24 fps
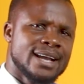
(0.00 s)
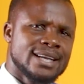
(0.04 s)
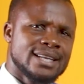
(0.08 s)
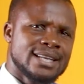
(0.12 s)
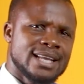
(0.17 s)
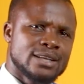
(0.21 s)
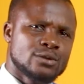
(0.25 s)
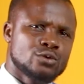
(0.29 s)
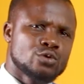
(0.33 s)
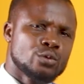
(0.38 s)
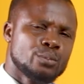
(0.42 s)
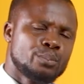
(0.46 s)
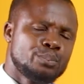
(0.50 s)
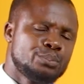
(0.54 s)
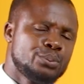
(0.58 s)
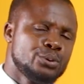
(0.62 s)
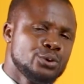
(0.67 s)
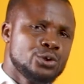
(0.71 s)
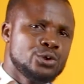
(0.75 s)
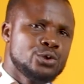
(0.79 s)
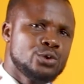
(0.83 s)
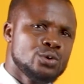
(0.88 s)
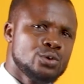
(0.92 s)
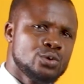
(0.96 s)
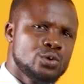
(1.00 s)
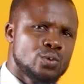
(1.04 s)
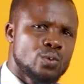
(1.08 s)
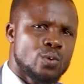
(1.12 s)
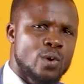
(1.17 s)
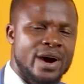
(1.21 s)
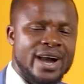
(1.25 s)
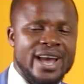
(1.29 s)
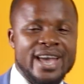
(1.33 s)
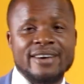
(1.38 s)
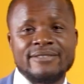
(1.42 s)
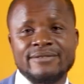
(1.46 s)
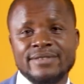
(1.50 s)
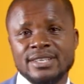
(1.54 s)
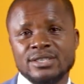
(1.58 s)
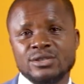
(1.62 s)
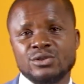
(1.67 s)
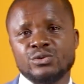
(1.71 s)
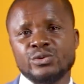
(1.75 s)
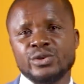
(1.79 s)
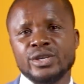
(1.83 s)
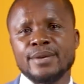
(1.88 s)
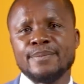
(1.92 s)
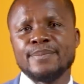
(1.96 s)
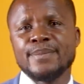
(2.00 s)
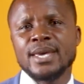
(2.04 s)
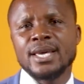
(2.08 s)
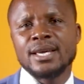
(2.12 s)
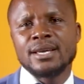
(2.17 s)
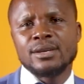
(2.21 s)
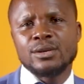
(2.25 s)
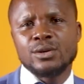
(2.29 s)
that will push you to whatever dream